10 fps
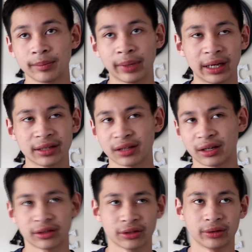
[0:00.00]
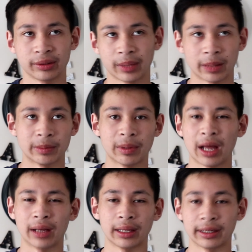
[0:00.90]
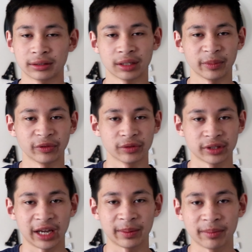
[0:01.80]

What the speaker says: Panasonic, Sony, blah, blah, blah, like some of those camera